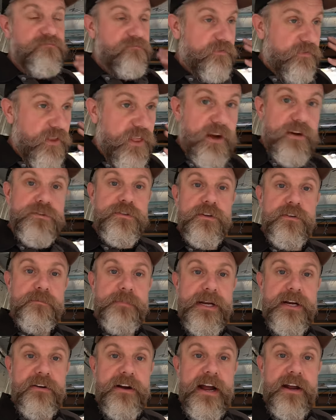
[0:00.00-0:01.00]
For those who've
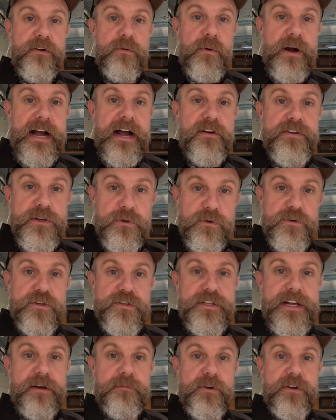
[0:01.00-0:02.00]
been around a while, you
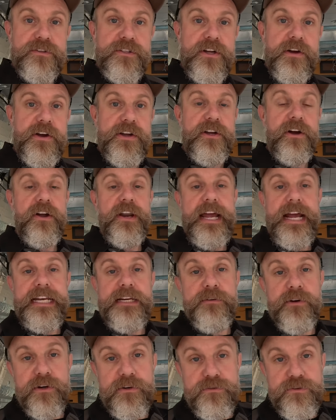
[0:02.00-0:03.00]
understand what's going on.
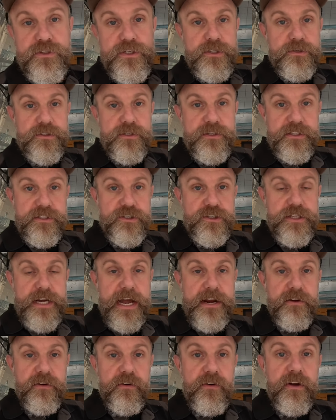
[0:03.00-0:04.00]
Anyone who's new to this
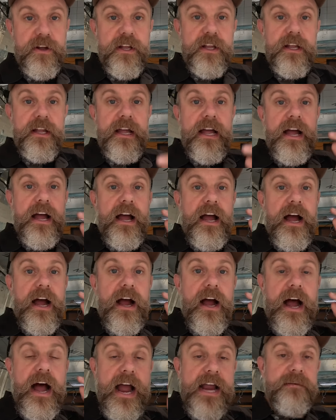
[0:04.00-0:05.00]
channel,
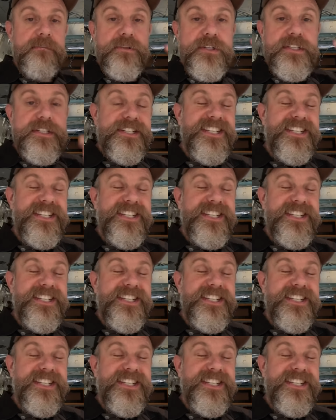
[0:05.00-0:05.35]
I am